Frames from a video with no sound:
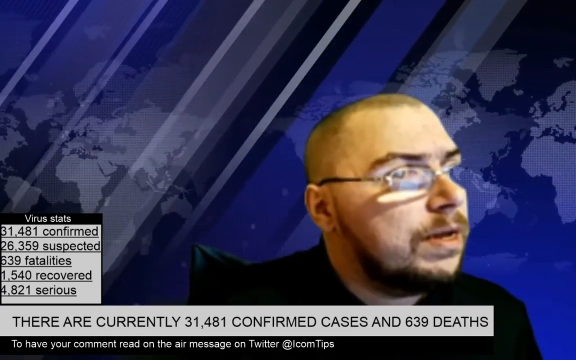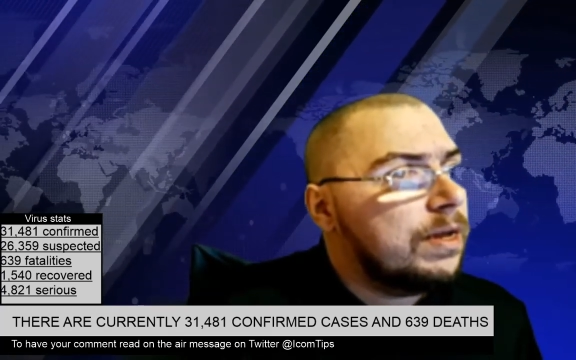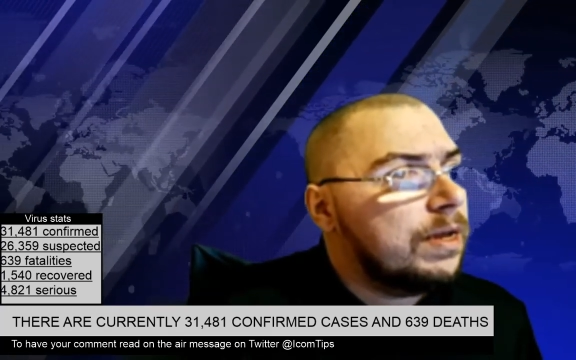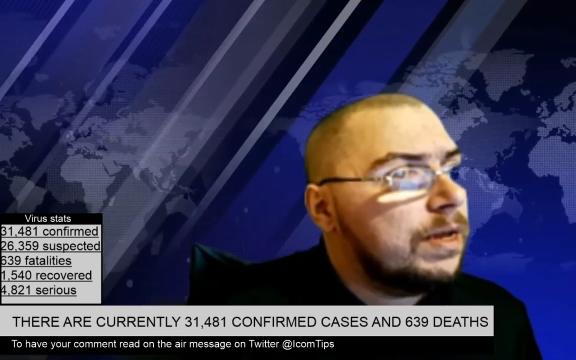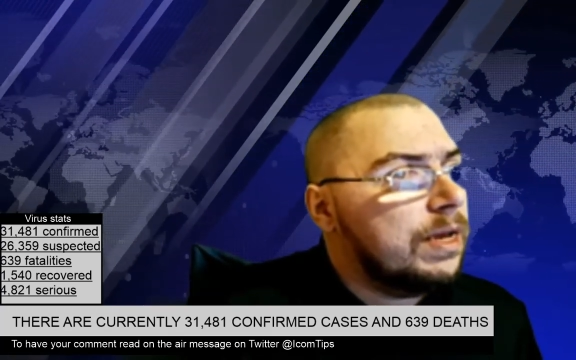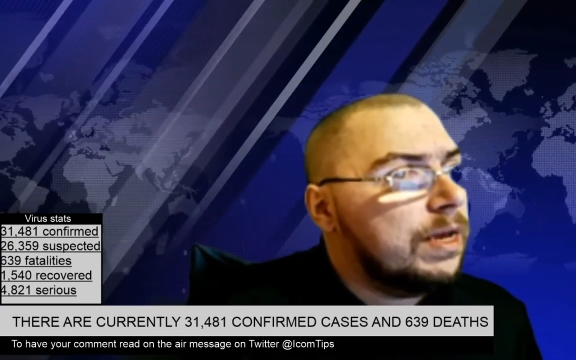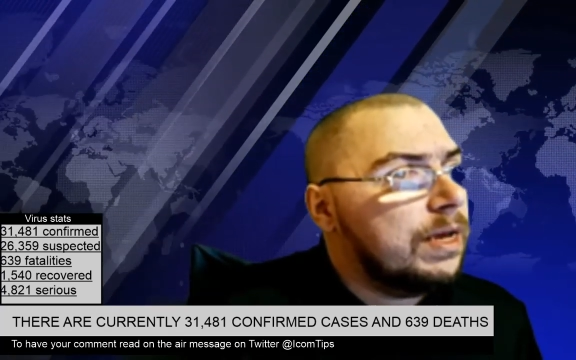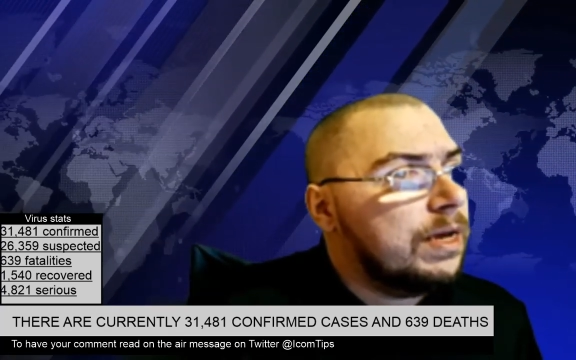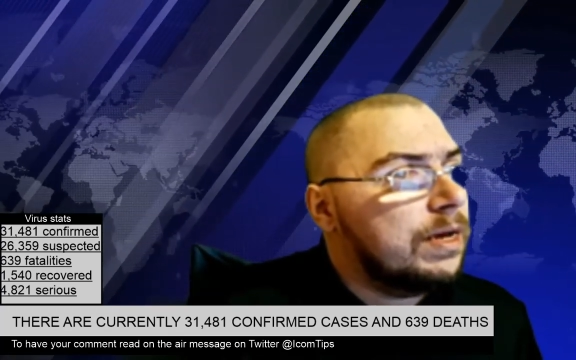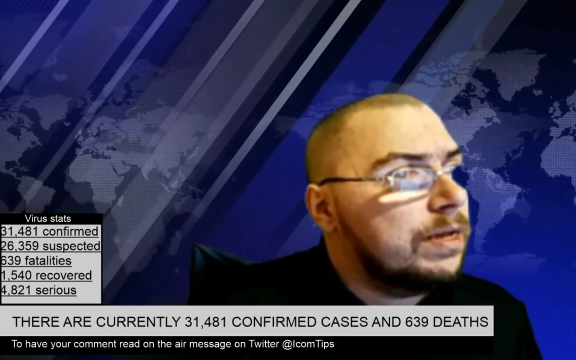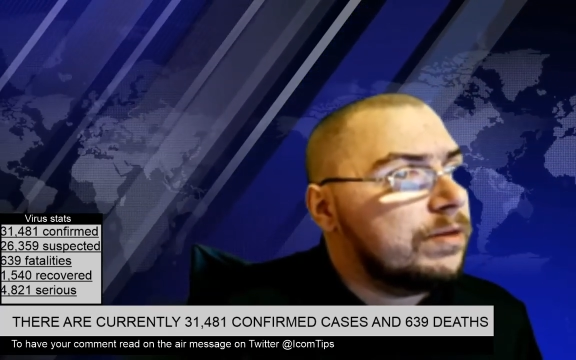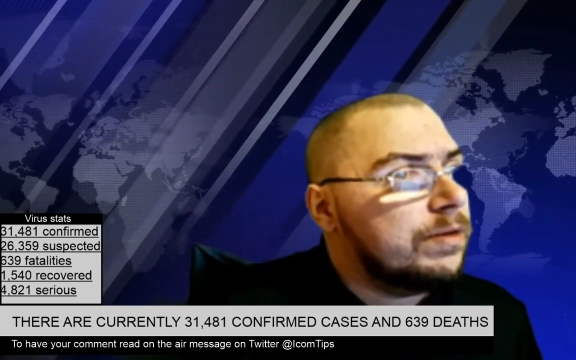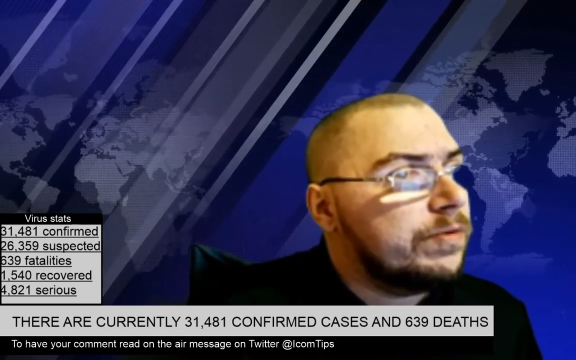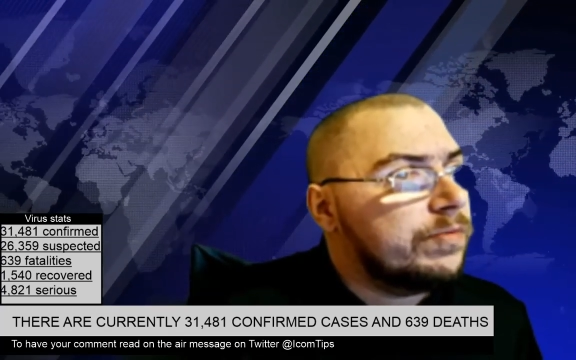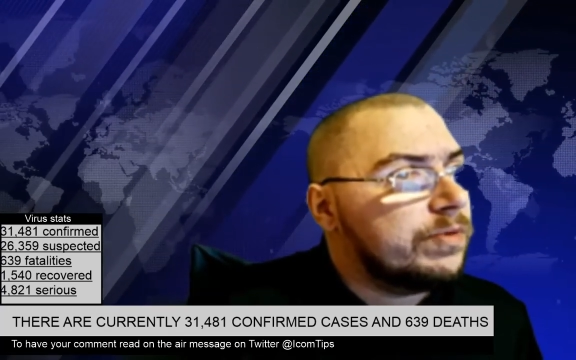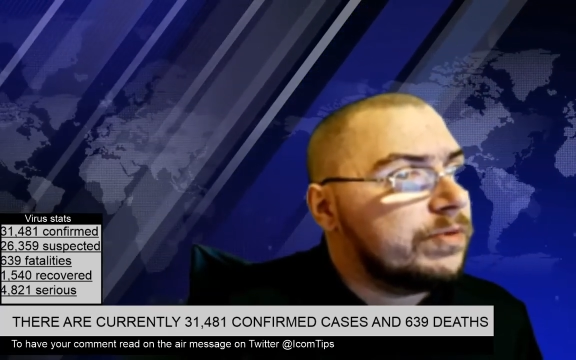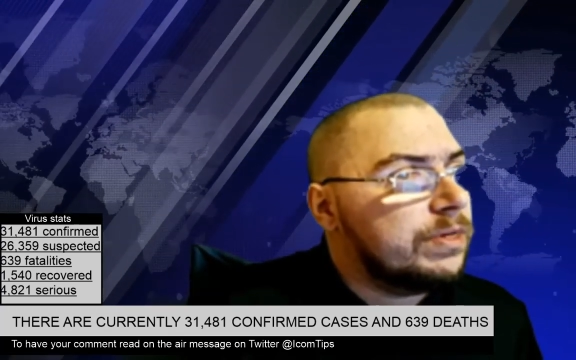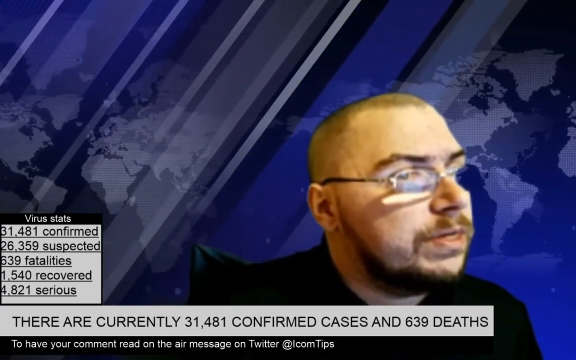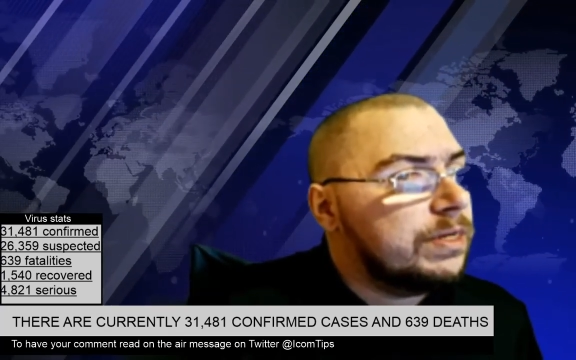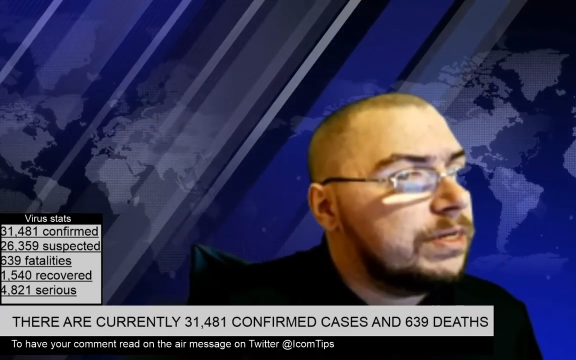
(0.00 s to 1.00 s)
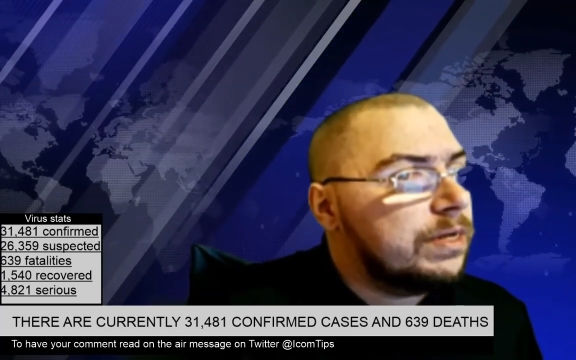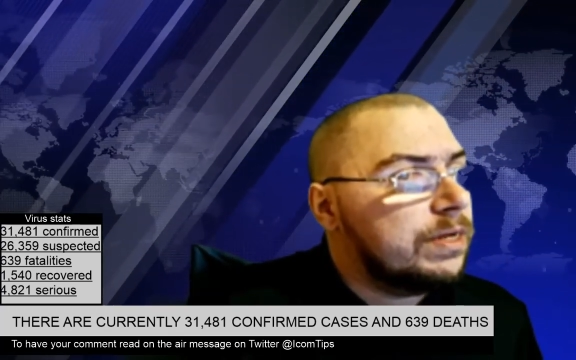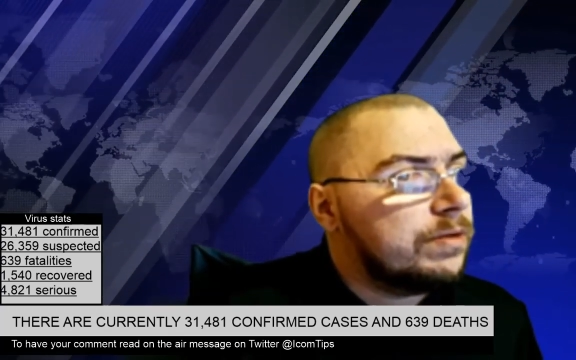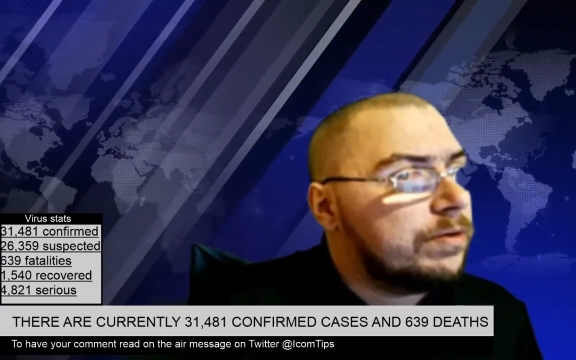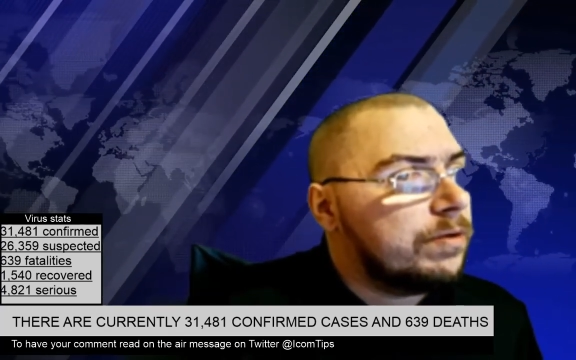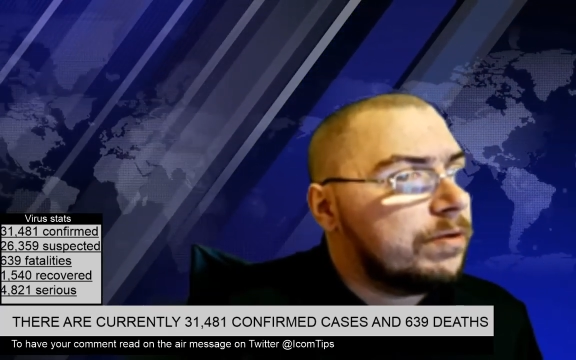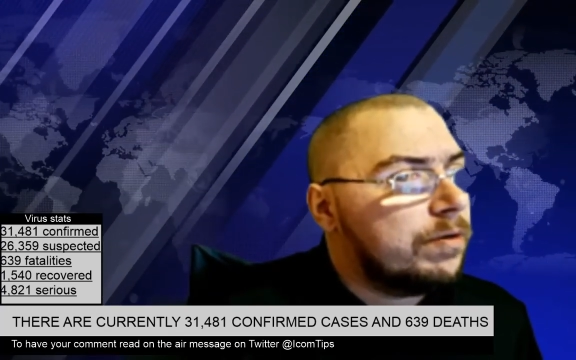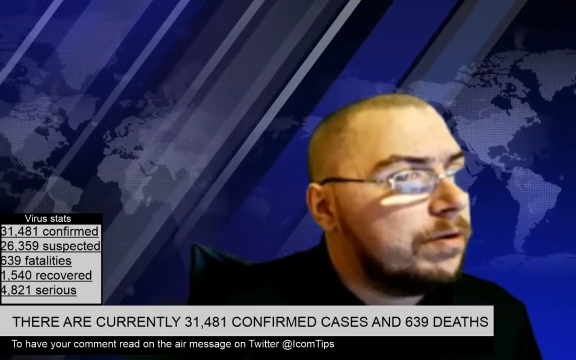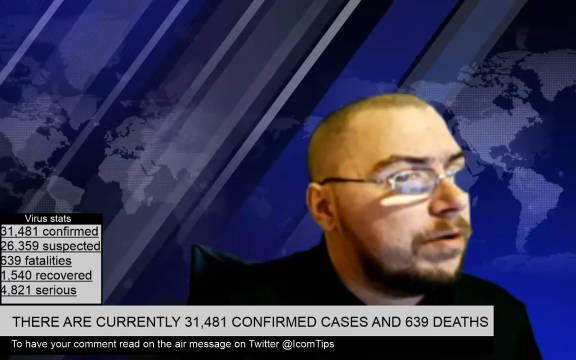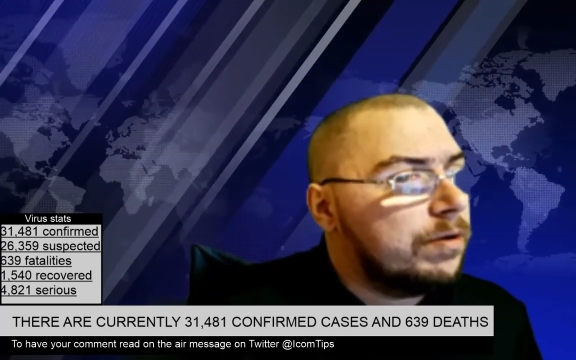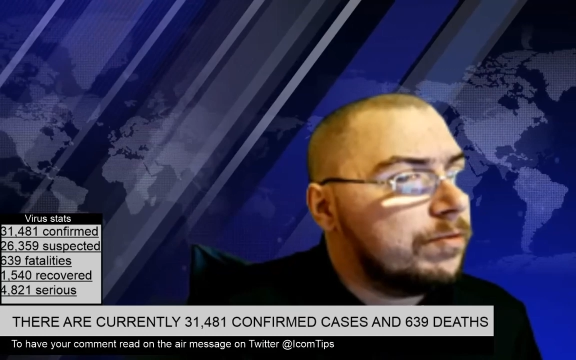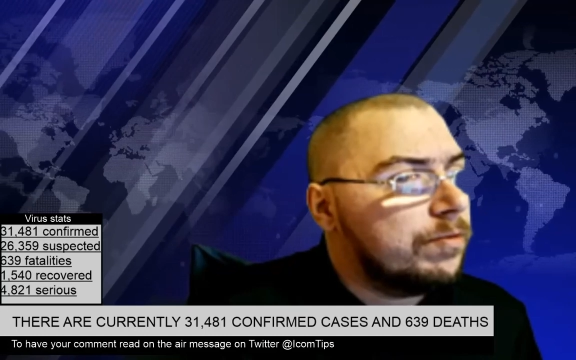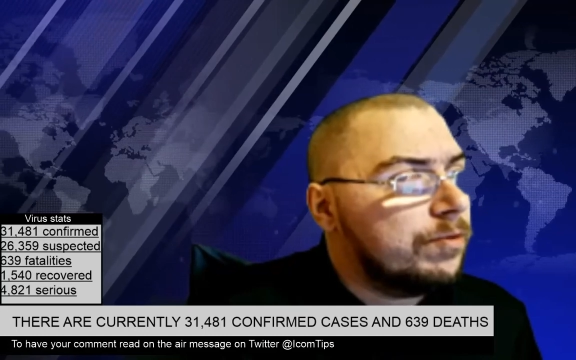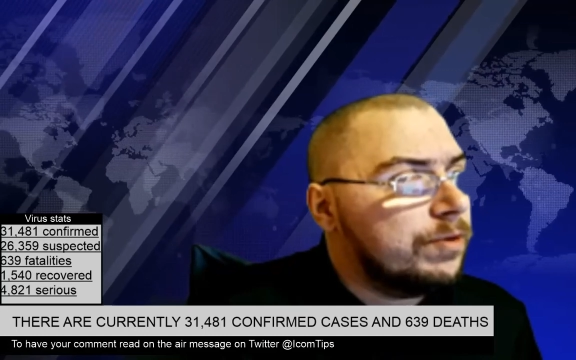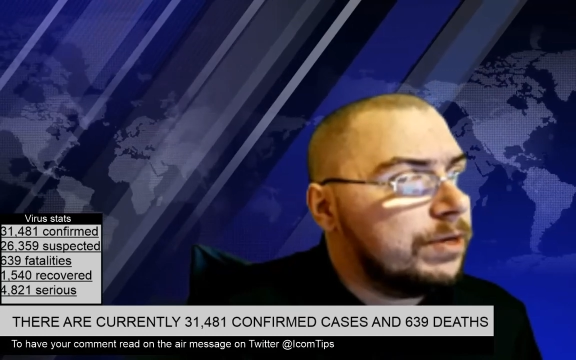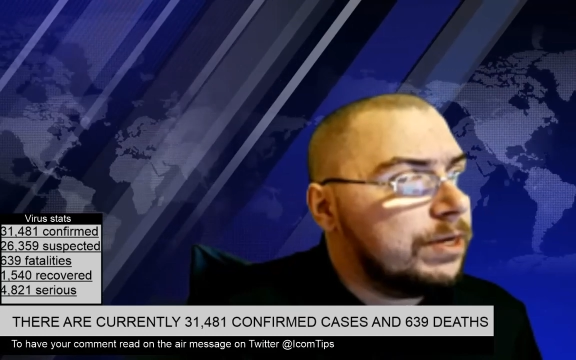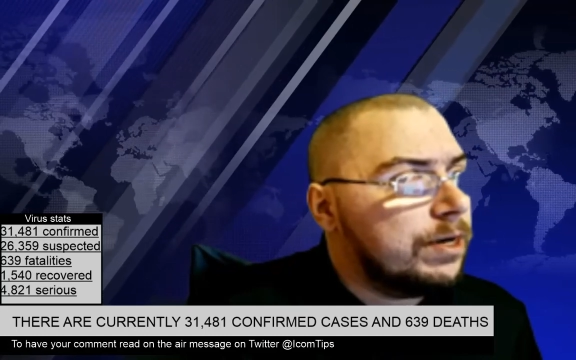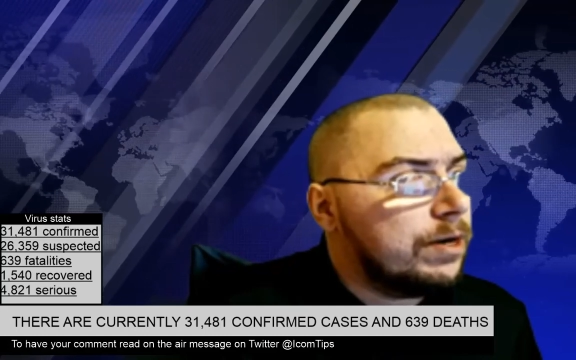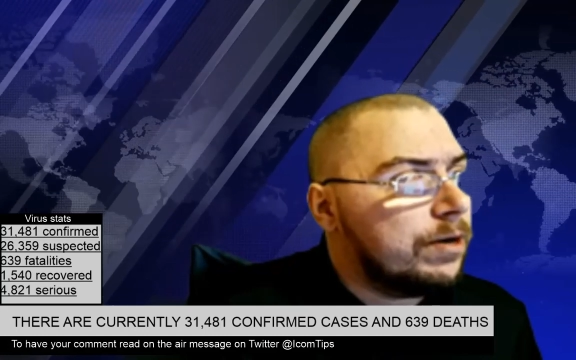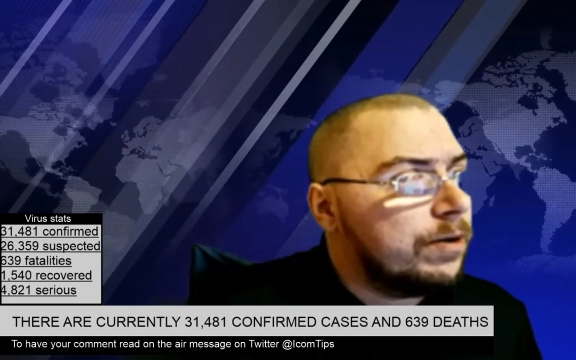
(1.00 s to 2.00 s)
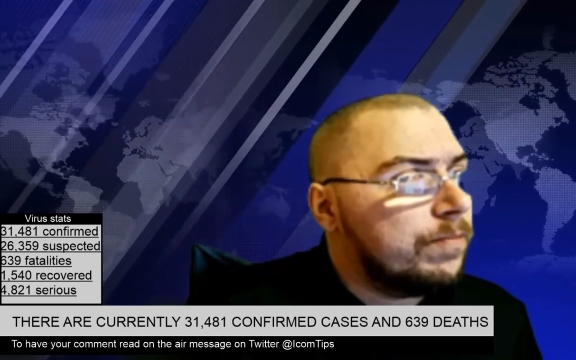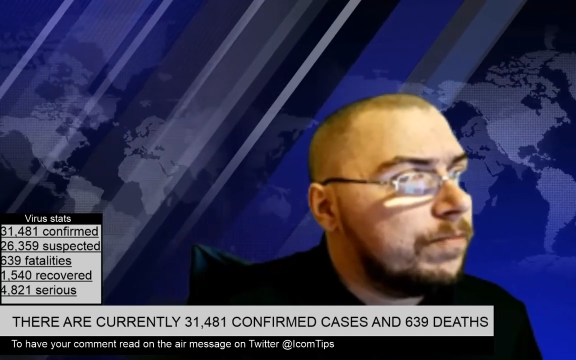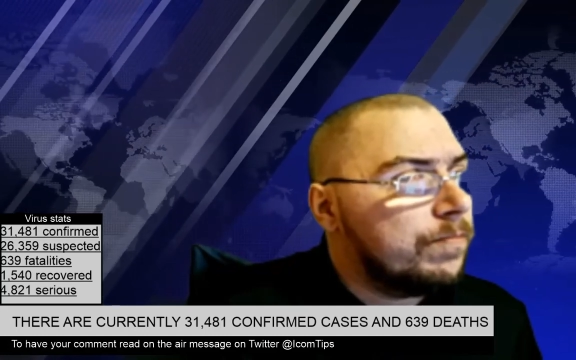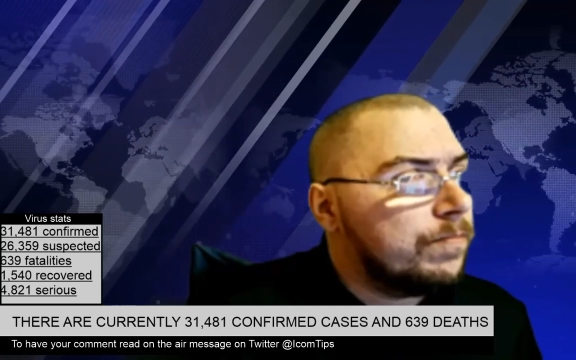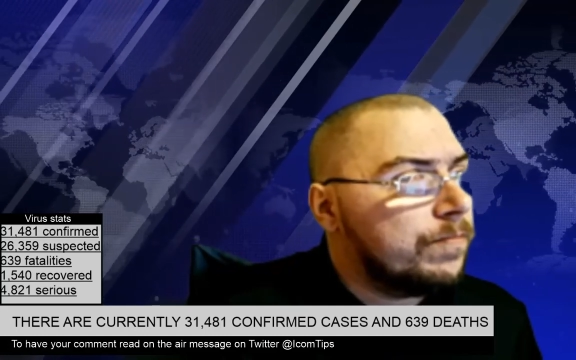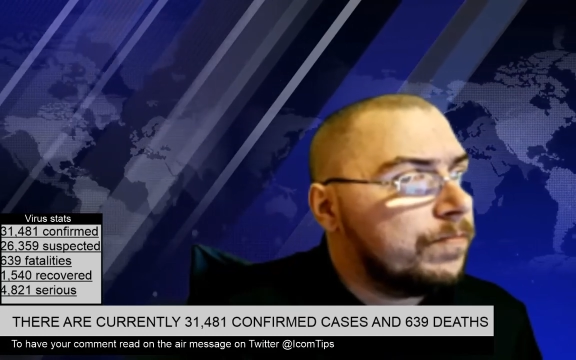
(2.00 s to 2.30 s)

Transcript: and there's another article here